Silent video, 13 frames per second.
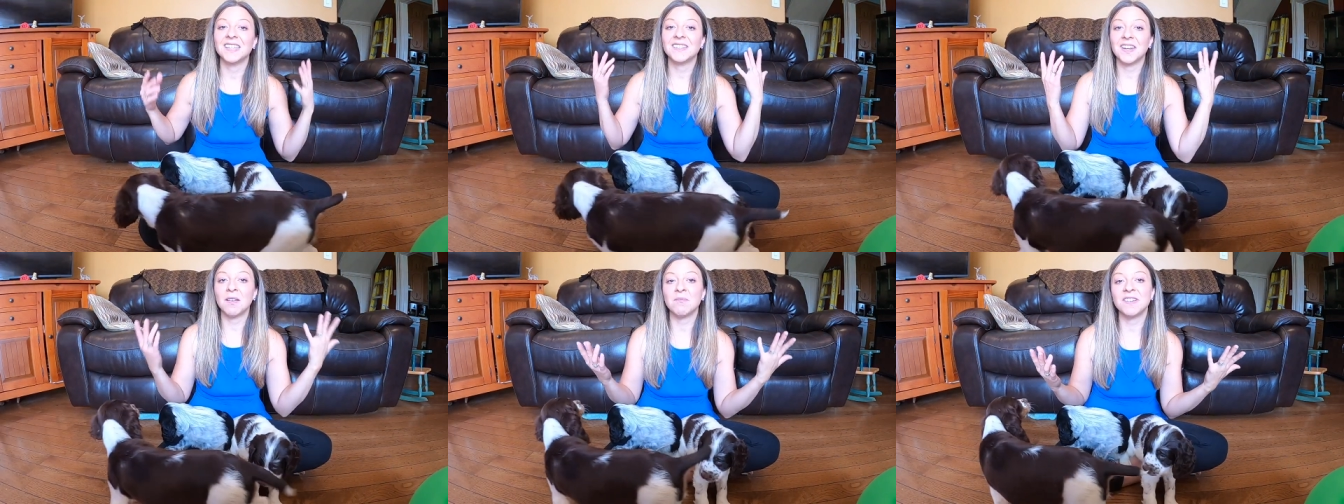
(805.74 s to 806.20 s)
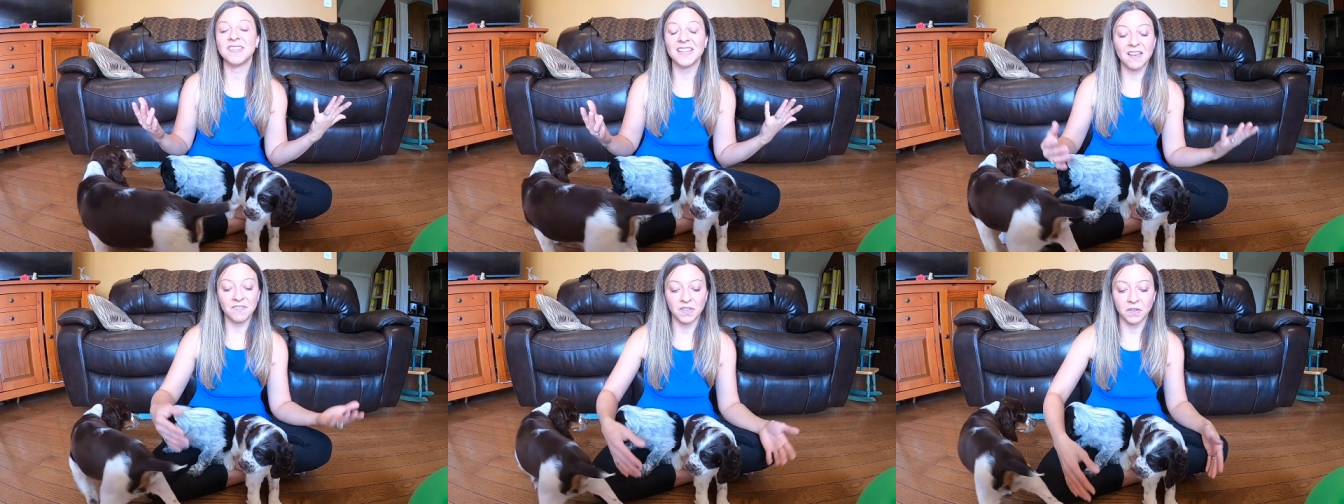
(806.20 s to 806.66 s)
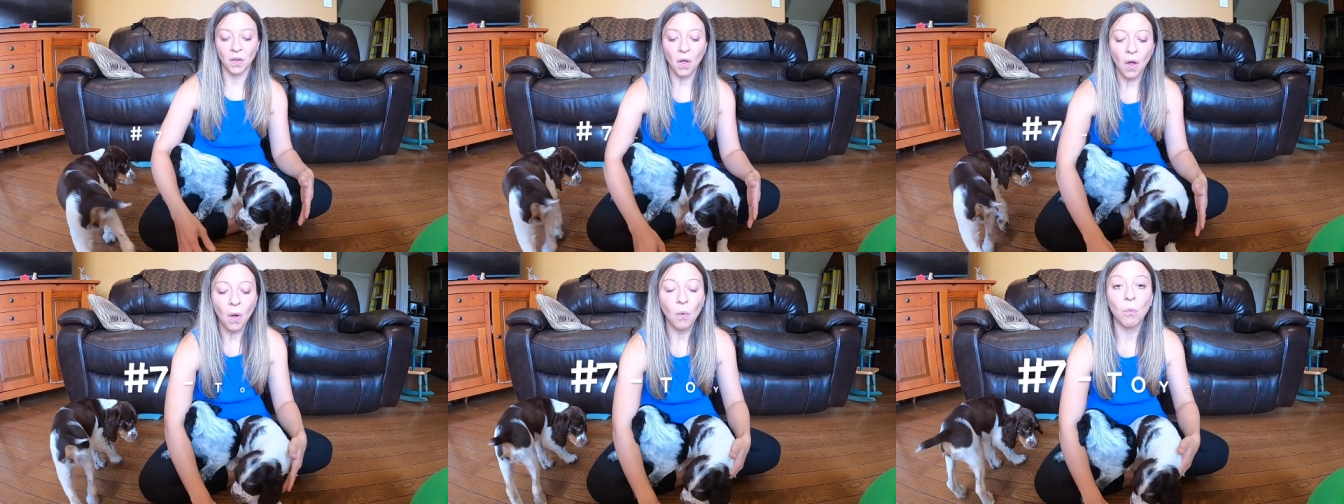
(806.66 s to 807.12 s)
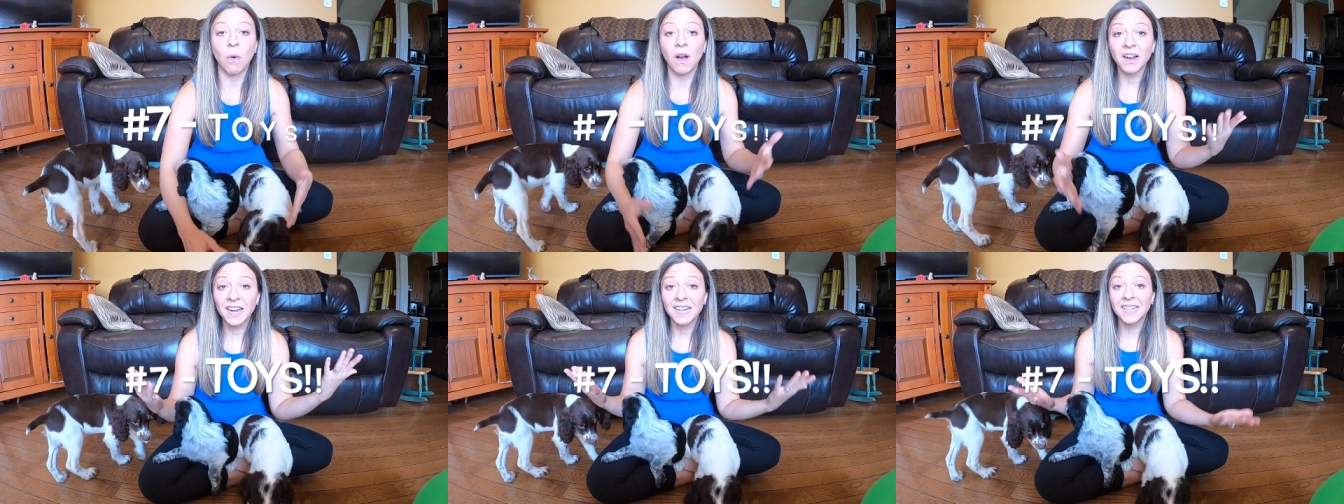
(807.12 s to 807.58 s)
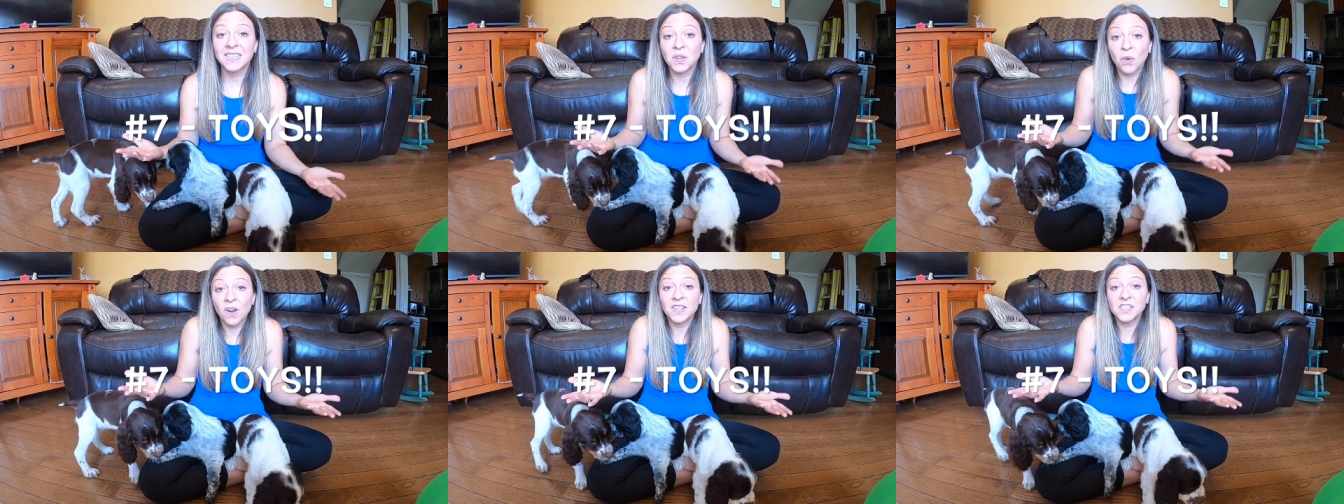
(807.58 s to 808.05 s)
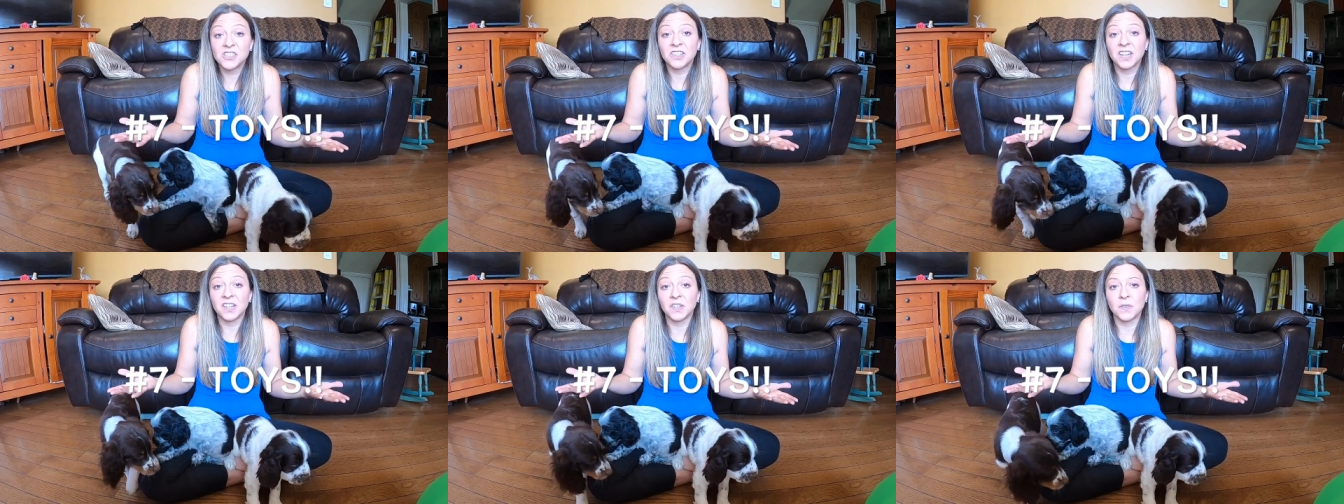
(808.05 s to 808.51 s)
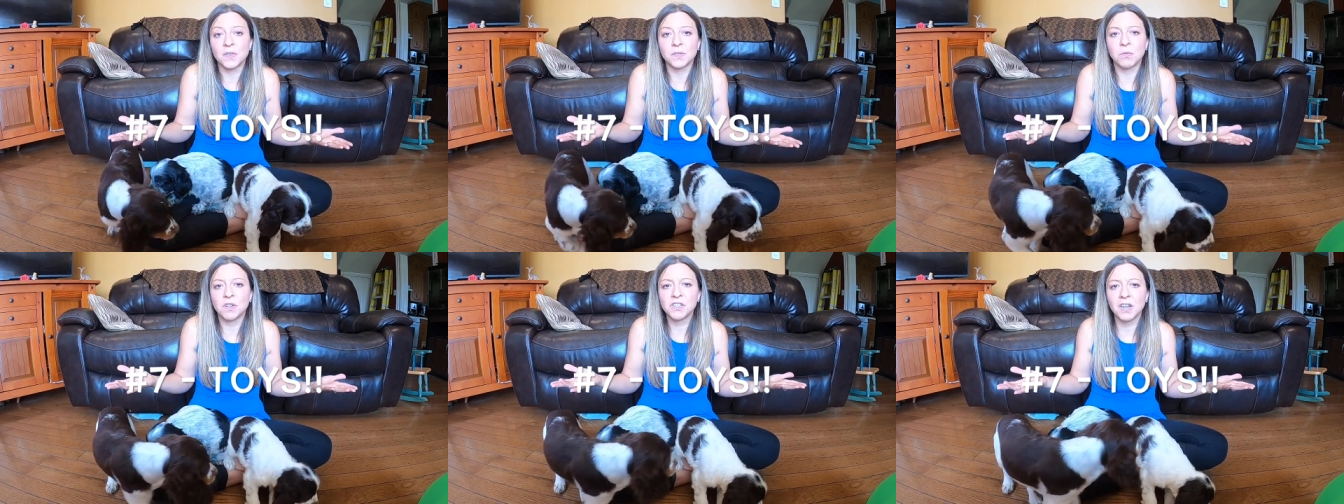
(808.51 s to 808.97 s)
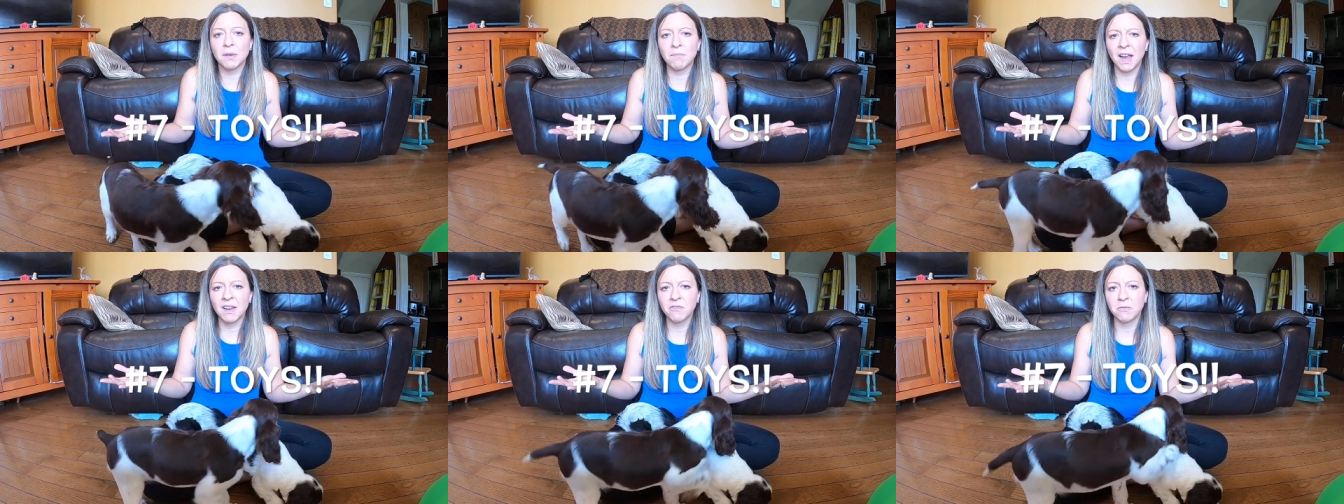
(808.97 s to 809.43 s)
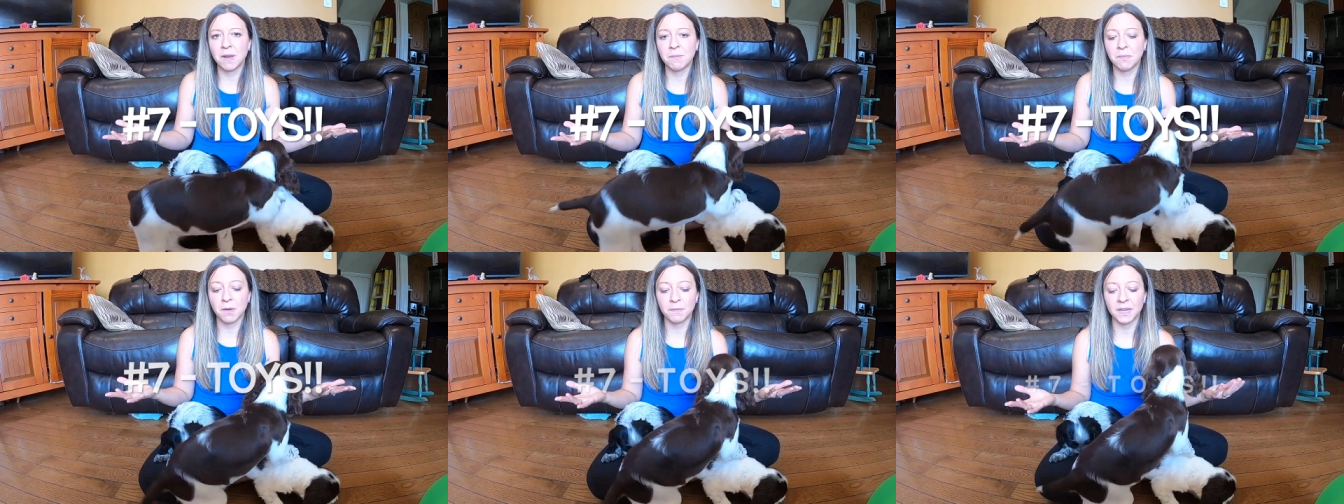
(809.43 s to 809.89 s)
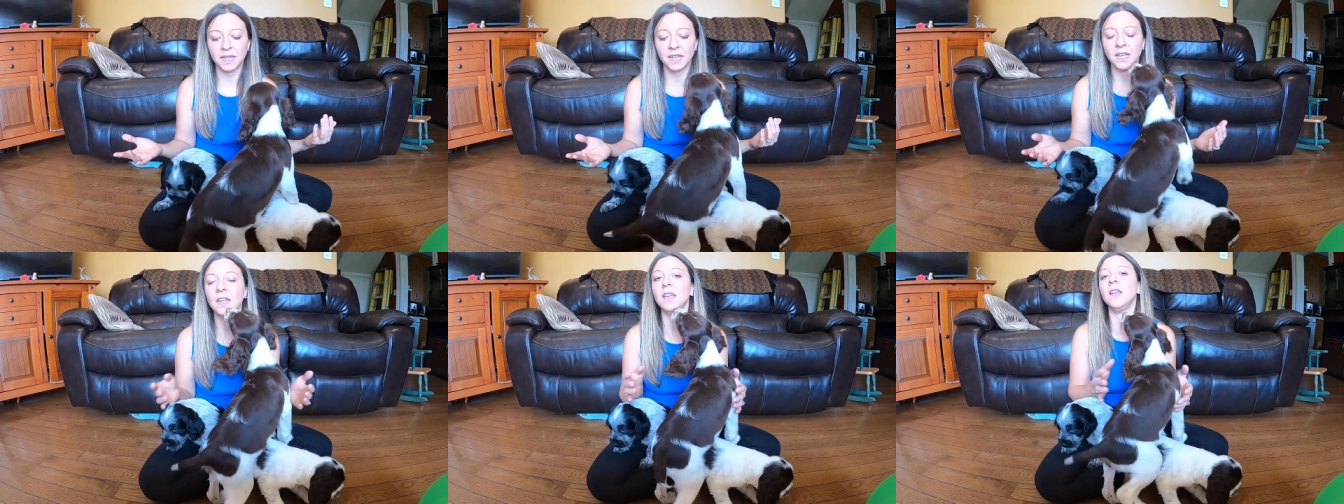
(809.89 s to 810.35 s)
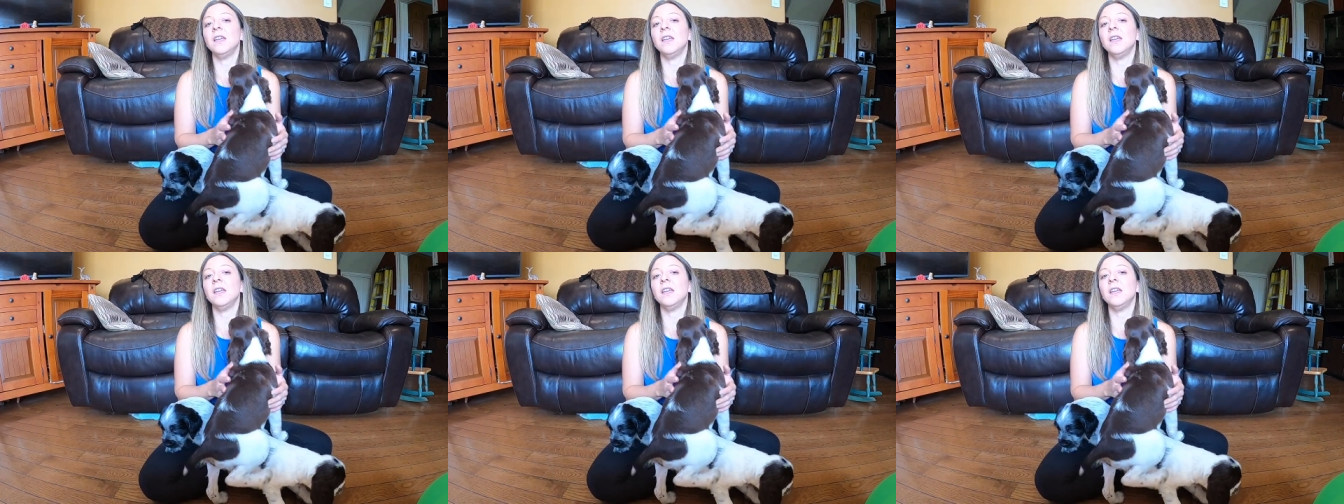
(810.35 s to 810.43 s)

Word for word: So number seven, what kind of toys should I use? What should I buy for my puppy?